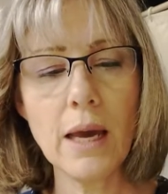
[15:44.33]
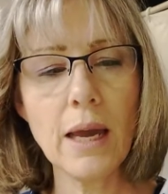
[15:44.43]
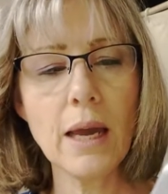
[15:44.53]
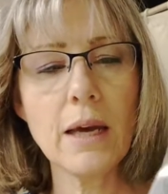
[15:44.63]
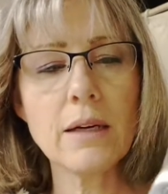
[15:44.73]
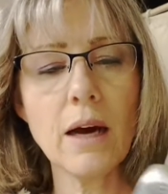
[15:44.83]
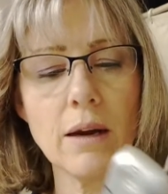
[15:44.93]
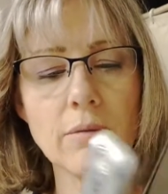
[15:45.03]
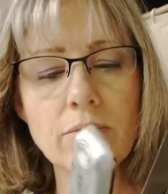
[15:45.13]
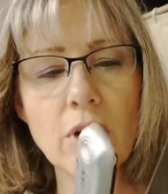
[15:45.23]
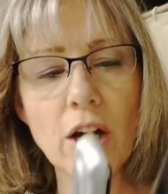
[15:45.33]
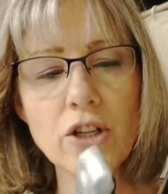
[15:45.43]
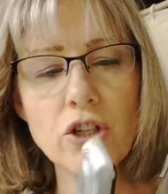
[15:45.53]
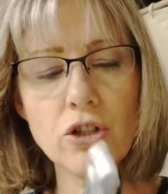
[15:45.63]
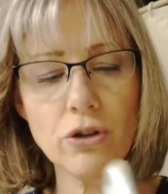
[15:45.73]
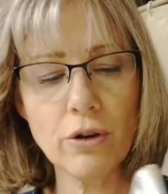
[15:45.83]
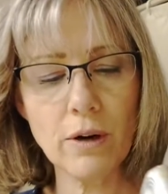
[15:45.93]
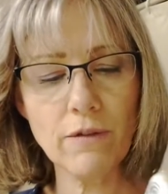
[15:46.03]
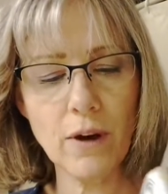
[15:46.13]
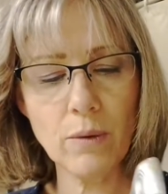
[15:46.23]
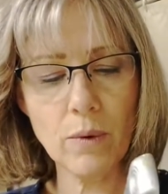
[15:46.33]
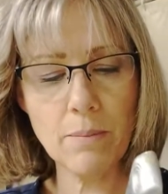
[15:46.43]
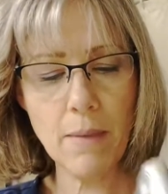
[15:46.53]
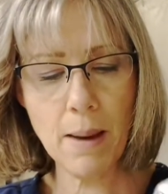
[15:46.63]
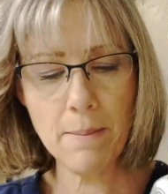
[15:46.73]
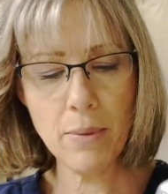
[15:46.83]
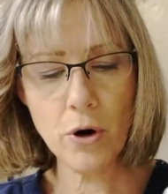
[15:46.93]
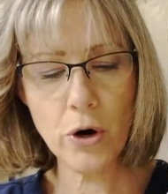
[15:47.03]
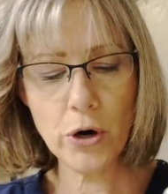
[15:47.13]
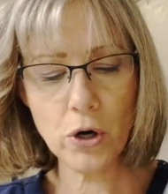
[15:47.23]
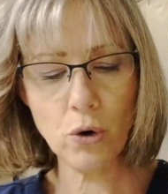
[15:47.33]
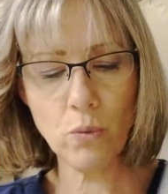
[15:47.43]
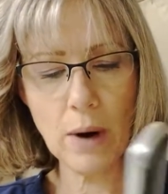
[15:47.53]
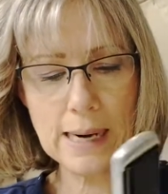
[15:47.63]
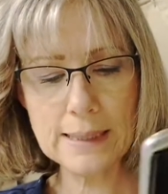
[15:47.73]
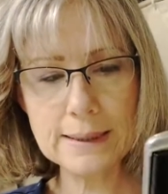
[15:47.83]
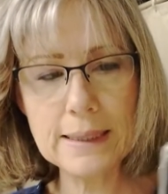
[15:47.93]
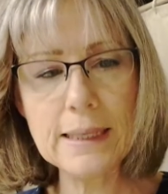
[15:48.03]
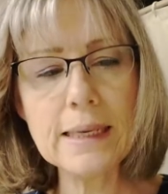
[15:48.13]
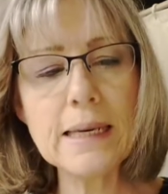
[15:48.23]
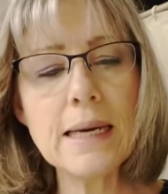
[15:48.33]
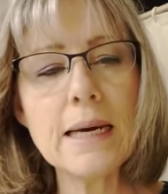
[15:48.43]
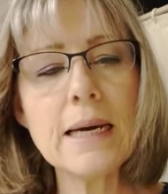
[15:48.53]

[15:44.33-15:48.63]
And I'm not sure if I remember correctly,